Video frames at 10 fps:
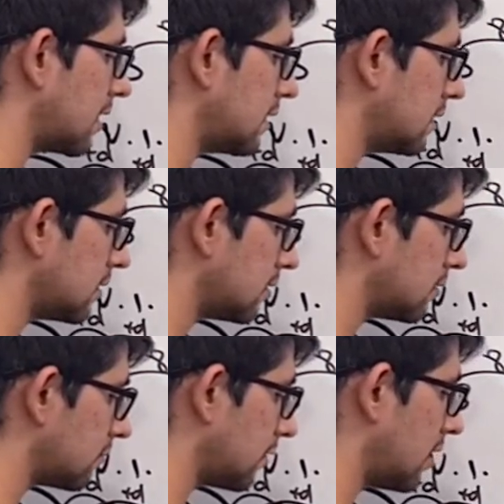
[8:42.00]
n,
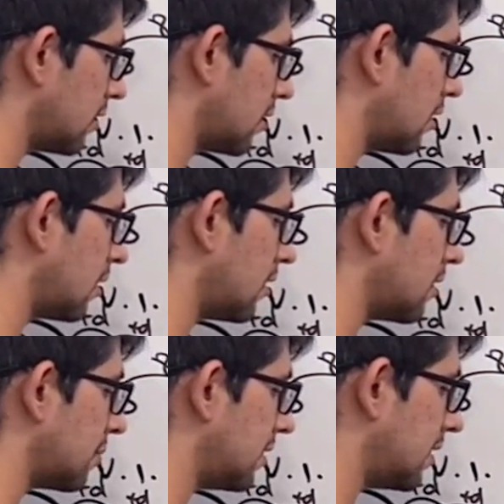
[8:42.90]
right?
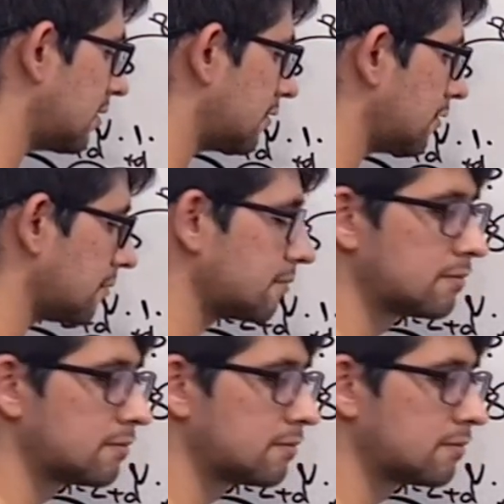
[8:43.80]
Plus 2.